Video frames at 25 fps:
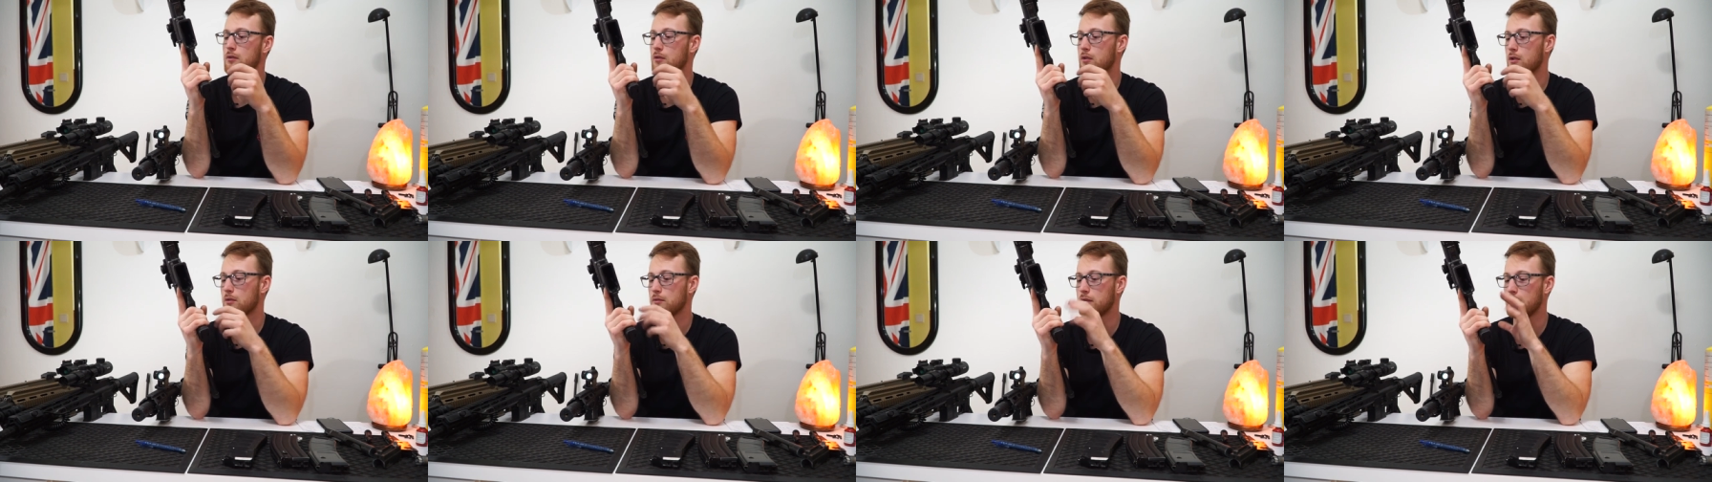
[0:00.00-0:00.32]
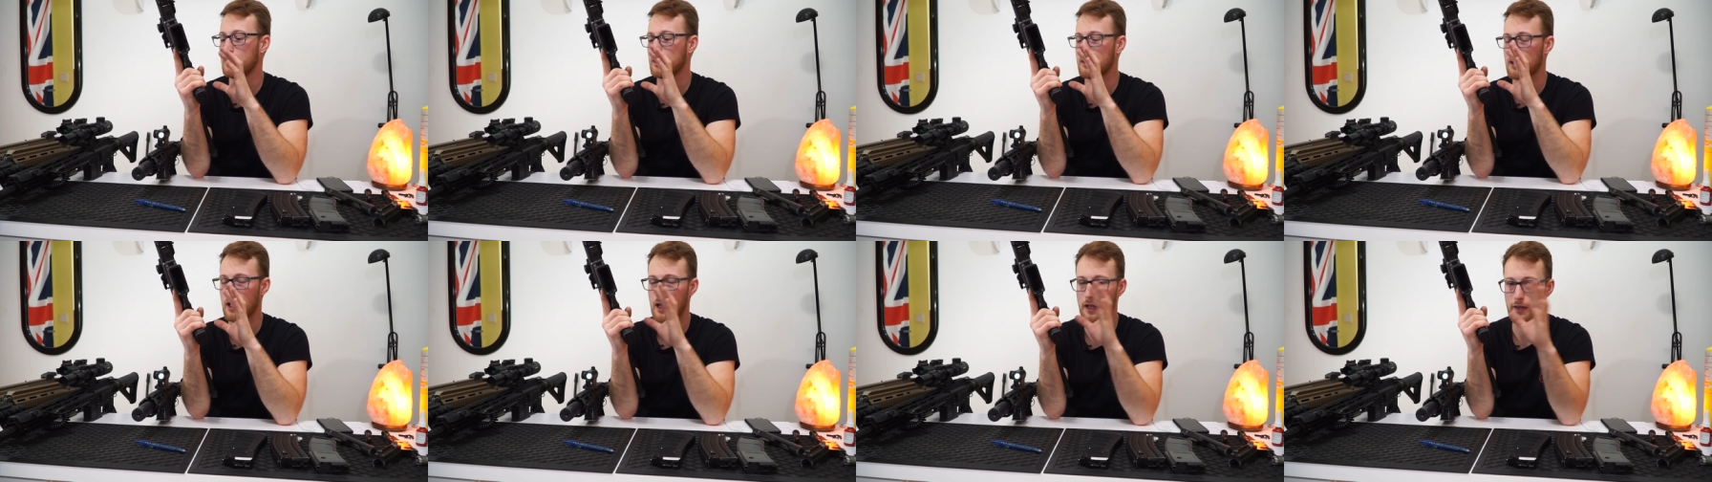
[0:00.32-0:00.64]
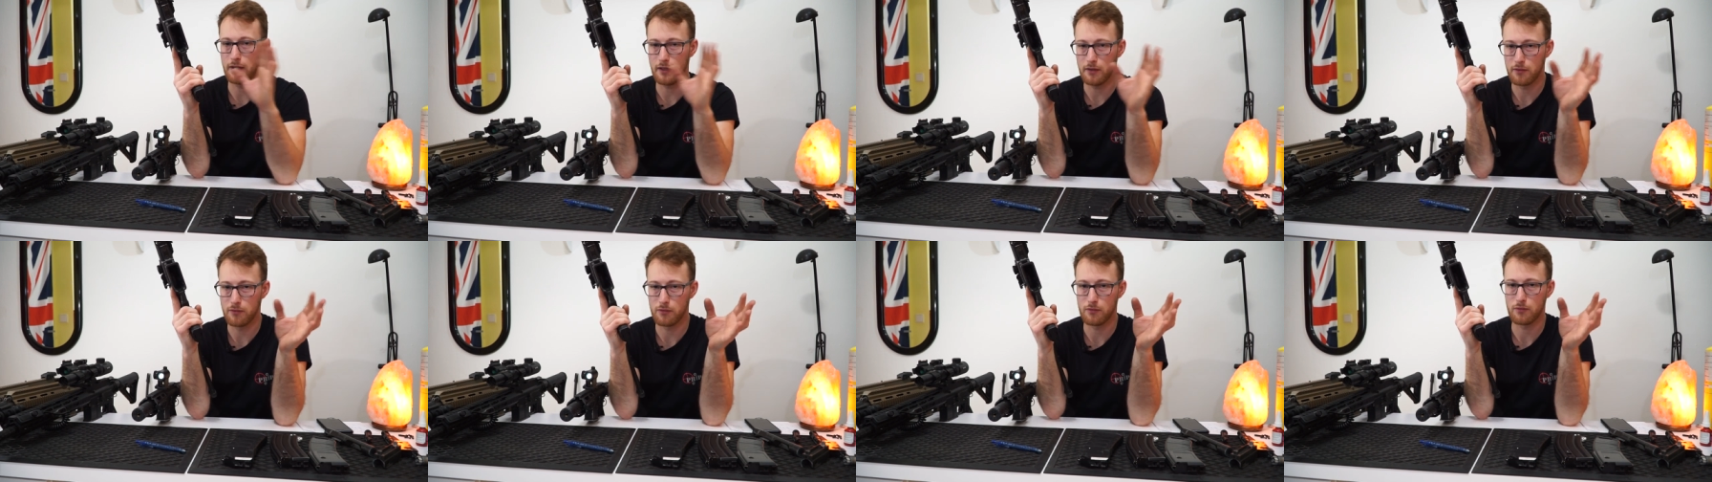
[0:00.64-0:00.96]
you don't need
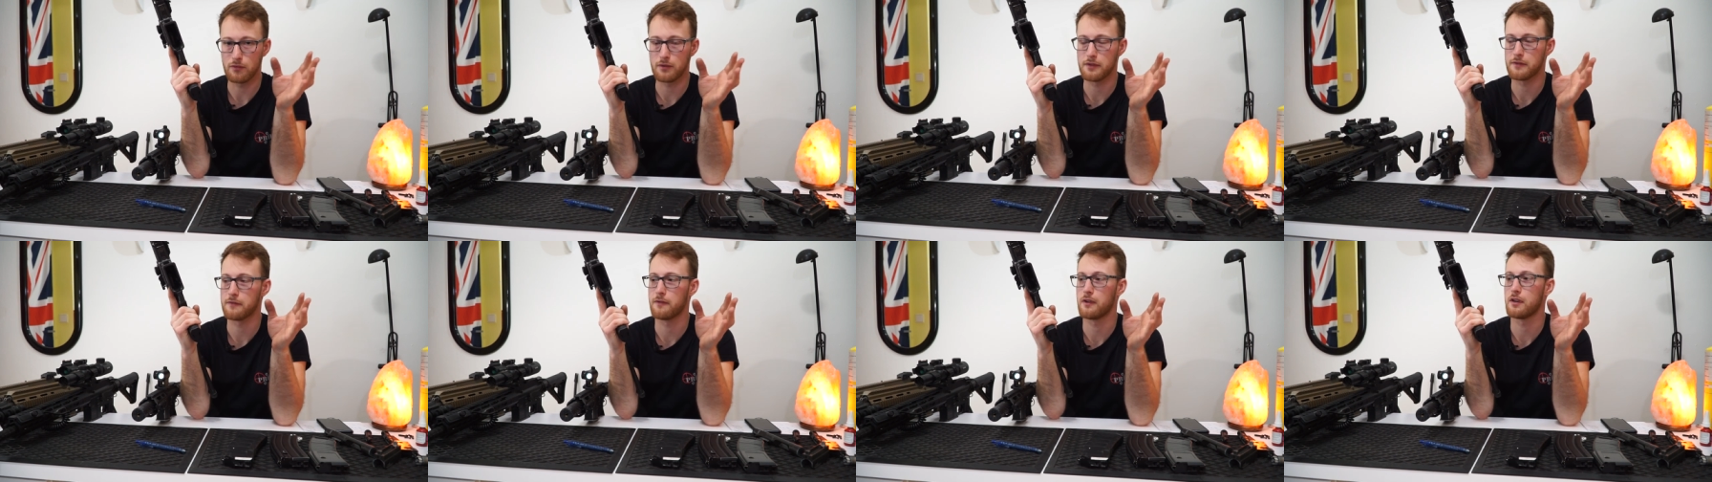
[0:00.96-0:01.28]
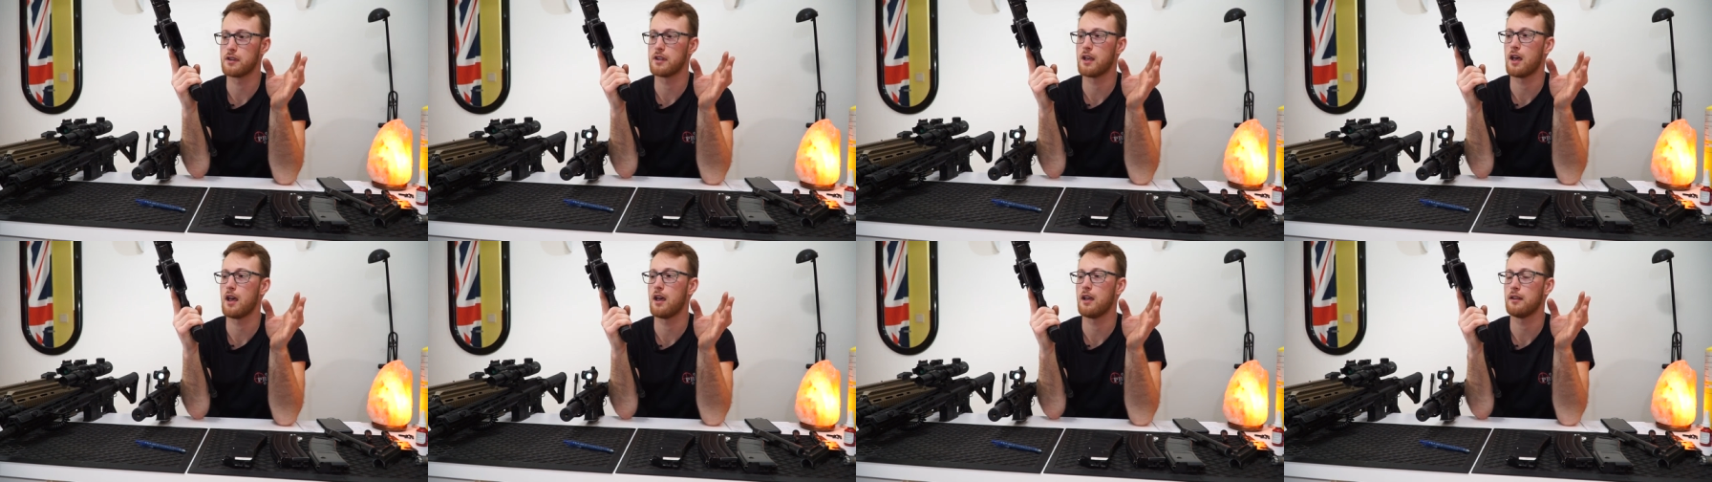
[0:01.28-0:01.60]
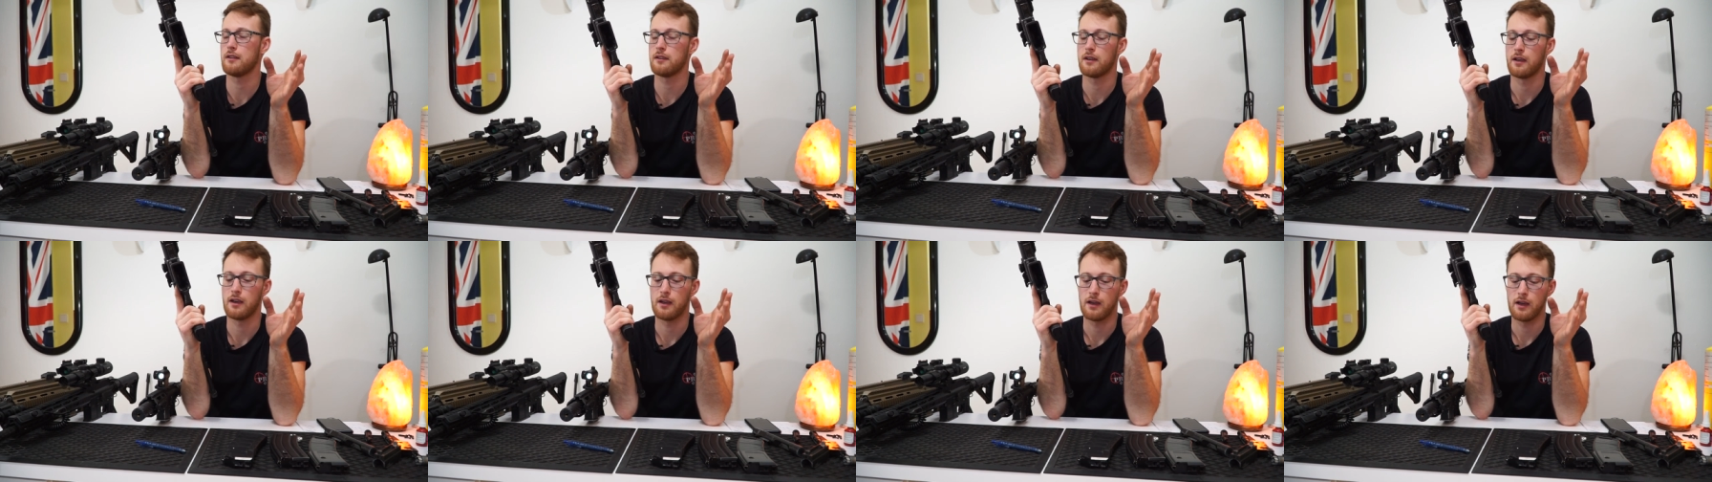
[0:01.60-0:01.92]
any tools for
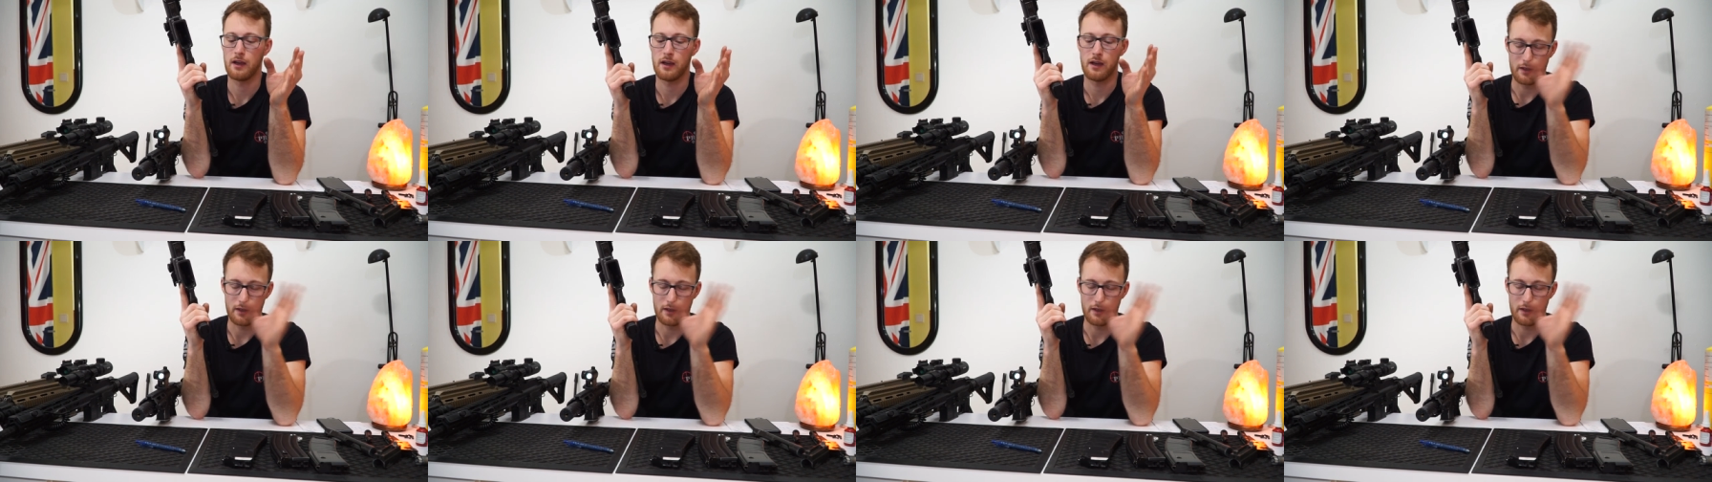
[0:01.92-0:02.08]
that.